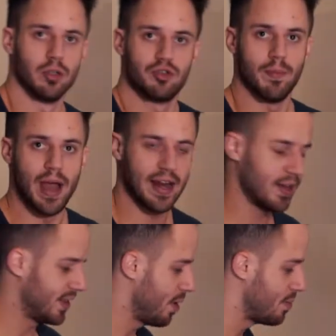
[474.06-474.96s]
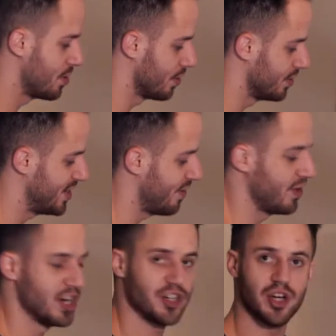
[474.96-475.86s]
traumatic. That might be your
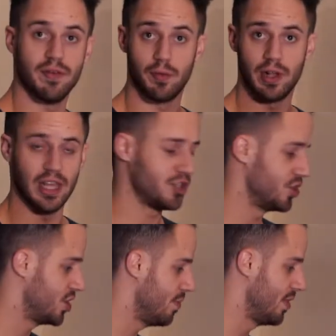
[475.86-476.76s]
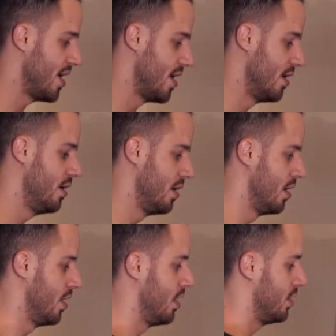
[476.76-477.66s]
definition of a relationship. And then
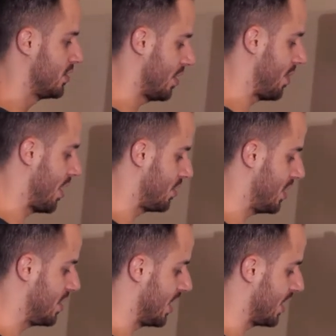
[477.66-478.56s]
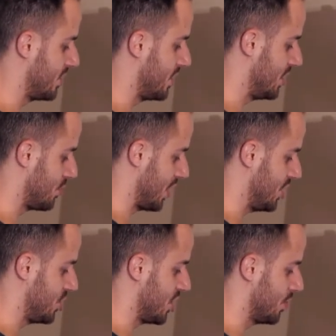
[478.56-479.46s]
somehow you keep getting into these
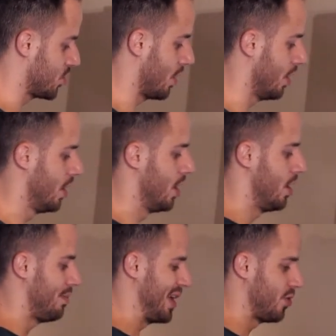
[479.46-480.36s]
relationships where people